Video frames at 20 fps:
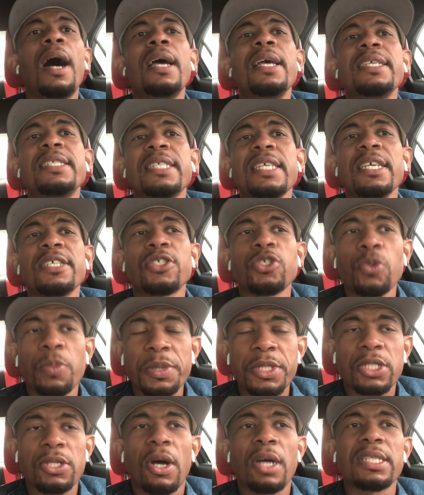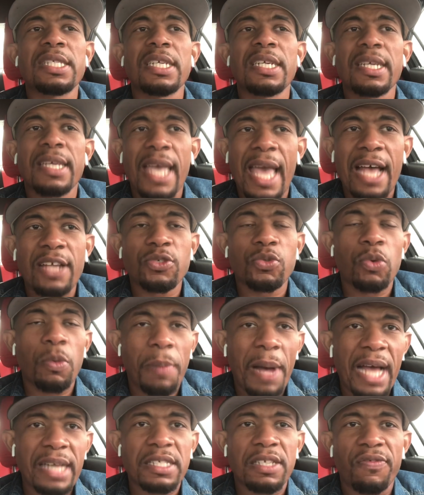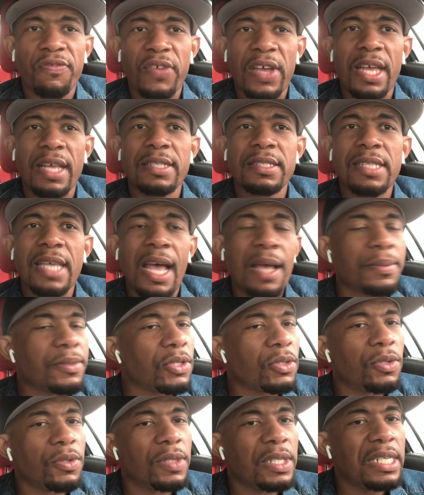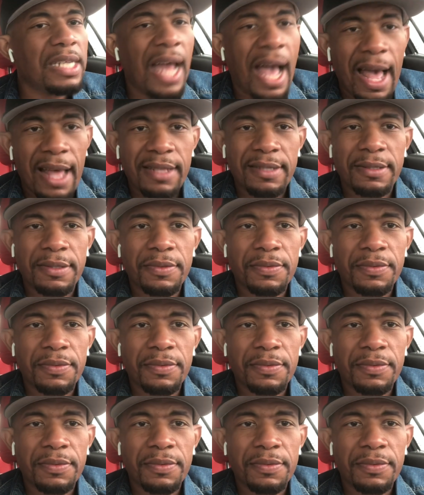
Is he a superstar to the casual boxing fans? Absolutely not.